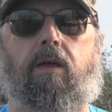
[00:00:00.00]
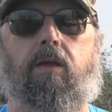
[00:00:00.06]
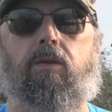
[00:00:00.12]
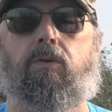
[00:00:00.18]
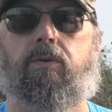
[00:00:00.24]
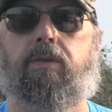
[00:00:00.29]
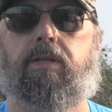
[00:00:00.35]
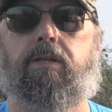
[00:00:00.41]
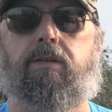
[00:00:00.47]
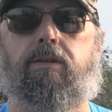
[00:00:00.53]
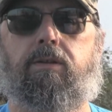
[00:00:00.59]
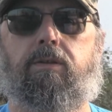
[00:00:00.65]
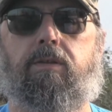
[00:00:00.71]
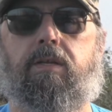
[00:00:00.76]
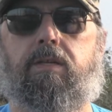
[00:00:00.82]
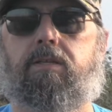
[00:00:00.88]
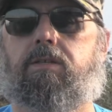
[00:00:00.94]
You'll need to
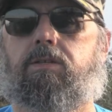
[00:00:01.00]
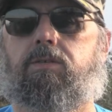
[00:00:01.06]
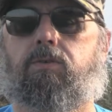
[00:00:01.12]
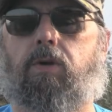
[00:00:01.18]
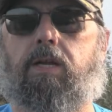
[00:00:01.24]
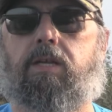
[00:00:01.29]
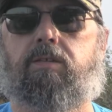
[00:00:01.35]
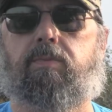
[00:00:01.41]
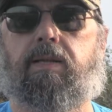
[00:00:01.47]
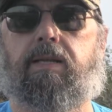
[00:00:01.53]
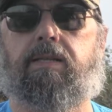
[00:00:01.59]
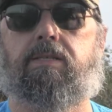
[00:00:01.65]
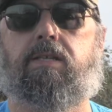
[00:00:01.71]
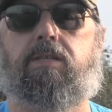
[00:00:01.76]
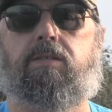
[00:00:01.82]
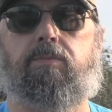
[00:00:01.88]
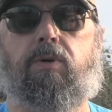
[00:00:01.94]
do these as
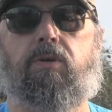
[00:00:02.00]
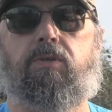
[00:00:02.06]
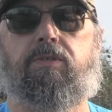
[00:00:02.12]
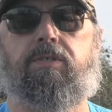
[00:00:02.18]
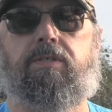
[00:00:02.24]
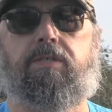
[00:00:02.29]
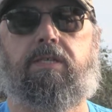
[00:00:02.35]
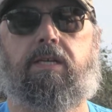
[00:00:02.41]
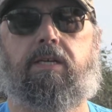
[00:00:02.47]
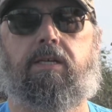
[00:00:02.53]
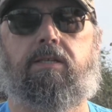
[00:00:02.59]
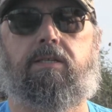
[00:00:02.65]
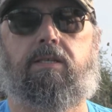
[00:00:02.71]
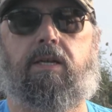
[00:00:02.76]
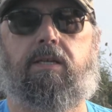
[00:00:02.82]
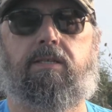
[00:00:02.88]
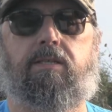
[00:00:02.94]
transplants as opposed to
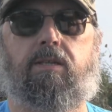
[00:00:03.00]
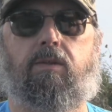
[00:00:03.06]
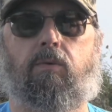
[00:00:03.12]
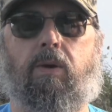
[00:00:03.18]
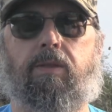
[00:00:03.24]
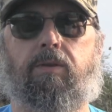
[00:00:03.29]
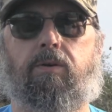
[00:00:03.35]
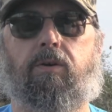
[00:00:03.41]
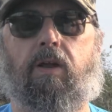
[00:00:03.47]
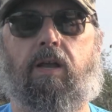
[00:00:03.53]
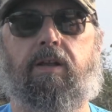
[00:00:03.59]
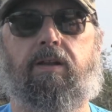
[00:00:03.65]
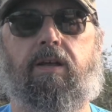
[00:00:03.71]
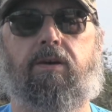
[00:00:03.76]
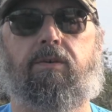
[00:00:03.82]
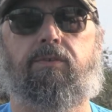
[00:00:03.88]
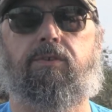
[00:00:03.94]
seeds, as the weather right
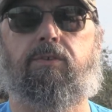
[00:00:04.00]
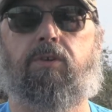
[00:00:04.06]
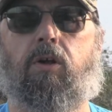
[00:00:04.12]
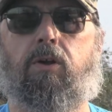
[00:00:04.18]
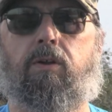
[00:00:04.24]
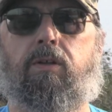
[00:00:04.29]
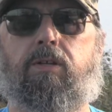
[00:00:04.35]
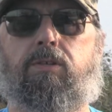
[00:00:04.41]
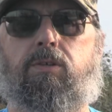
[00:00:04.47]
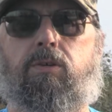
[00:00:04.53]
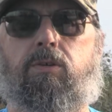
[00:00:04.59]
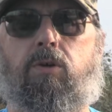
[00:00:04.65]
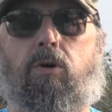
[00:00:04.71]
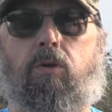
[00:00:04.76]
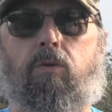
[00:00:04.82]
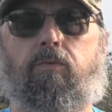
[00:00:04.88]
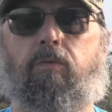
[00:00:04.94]
now is currently too
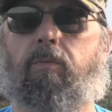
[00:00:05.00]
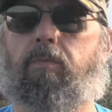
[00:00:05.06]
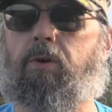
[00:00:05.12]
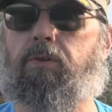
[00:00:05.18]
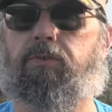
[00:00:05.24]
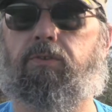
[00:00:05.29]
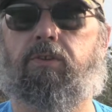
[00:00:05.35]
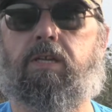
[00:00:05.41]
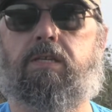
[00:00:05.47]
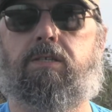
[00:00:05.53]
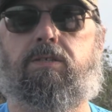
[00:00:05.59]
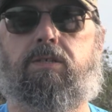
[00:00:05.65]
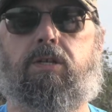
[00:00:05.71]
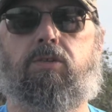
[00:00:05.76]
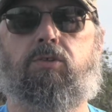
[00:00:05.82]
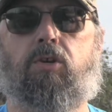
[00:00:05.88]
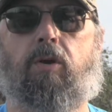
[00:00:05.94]
cold for most seeds
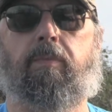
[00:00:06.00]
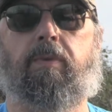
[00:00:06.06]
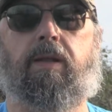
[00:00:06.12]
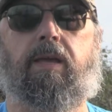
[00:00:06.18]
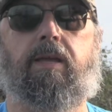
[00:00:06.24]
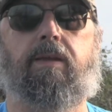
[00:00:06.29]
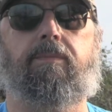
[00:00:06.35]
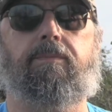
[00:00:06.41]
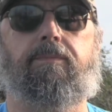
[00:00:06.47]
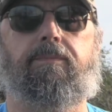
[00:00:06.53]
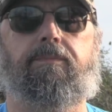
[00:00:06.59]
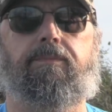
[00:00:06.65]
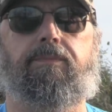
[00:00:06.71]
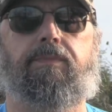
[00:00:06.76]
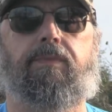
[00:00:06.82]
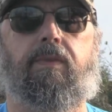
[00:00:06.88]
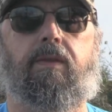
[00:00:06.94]
to germinate.
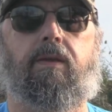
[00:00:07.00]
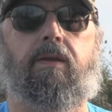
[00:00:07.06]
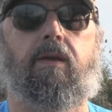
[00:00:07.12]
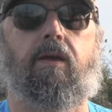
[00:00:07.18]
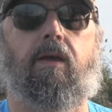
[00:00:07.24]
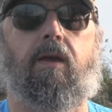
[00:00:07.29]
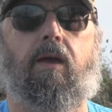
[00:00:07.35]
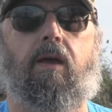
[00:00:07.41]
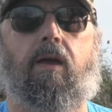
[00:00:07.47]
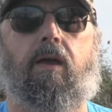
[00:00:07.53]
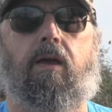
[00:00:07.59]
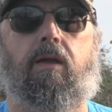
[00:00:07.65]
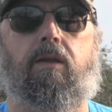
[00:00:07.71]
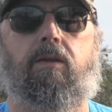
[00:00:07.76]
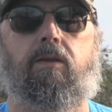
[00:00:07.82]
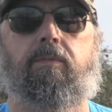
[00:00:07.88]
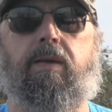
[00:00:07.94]

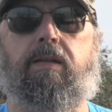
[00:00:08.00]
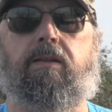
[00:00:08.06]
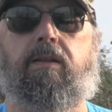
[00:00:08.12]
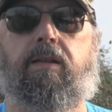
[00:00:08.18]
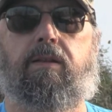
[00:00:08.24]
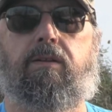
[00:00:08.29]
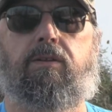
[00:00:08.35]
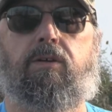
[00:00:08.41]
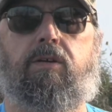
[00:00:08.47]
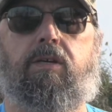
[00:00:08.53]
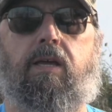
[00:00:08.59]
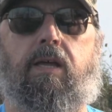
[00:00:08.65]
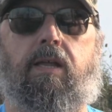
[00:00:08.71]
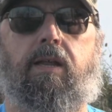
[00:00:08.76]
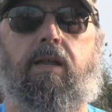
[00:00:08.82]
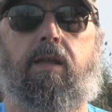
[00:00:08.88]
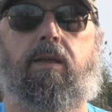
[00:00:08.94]
You may need to look
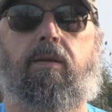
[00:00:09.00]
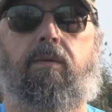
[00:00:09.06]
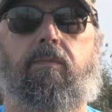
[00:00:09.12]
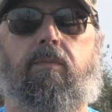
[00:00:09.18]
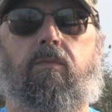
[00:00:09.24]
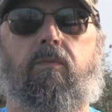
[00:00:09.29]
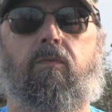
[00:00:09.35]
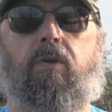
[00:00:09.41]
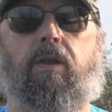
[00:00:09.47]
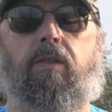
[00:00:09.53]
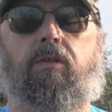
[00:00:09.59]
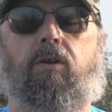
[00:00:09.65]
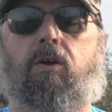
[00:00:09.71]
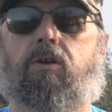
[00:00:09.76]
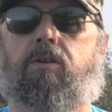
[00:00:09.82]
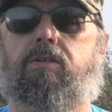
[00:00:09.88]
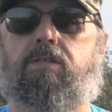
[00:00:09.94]
at one of the
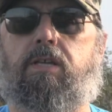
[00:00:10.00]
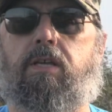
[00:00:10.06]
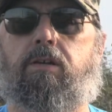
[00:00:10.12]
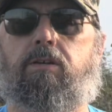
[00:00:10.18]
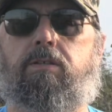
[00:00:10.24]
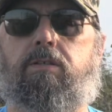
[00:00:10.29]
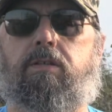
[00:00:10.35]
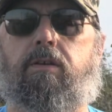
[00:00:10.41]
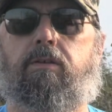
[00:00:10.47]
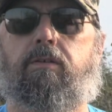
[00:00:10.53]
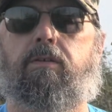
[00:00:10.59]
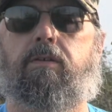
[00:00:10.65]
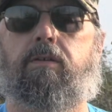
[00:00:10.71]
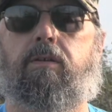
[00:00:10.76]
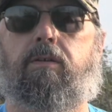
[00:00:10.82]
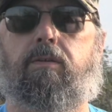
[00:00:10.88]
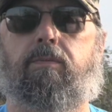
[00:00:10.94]
garden centers
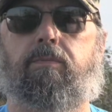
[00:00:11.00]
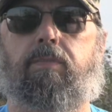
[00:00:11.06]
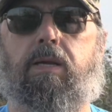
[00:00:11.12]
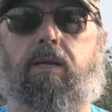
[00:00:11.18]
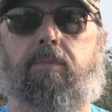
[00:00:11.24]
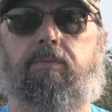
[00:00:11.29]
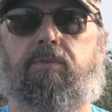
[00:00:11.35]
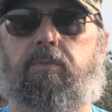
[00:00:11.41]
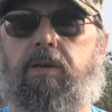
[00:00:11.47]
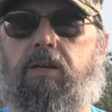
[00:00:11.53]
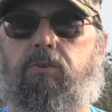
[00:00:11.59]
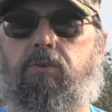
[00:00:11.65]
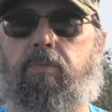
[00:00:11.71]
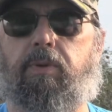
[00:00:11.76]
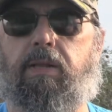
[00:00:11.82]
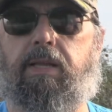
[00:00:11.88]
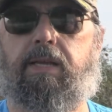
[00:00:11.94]
to pick up some
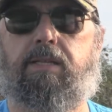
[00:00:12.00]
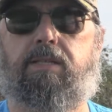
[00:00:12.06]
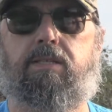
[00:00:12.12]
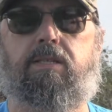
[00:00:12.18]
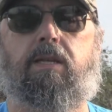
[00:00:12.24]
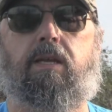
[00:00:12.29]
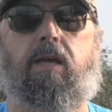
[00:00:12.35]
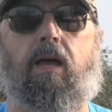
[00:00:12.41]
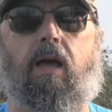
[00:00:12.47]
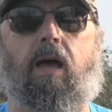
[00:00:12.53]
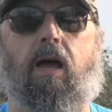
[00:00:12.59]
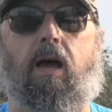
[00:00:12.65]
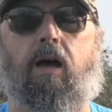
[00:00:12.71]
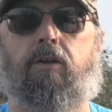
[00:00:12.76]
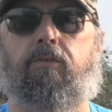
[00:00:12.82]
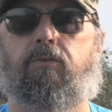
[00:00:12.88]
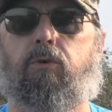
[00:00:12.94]
extra plants.
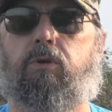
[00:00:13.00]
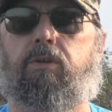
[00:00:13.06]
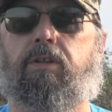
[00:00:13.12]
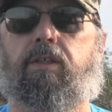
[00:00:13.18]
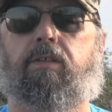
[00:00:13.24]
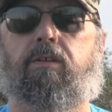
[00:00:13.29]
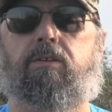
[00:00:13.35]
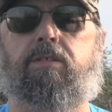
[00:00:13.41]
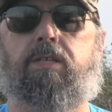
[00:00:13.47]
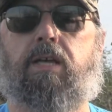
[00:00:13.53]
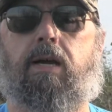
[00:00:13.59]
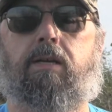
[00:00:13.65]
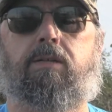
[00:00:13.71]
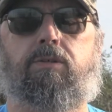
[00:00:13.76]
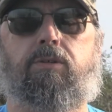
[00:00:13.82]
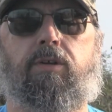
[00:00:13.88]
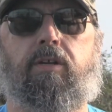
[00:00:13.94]
Unfortunately, their
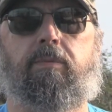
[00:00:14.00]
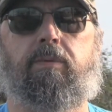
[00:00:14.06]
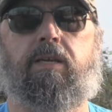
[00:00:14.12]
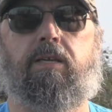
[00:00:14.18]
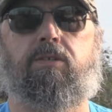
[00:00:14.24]
stock is going to be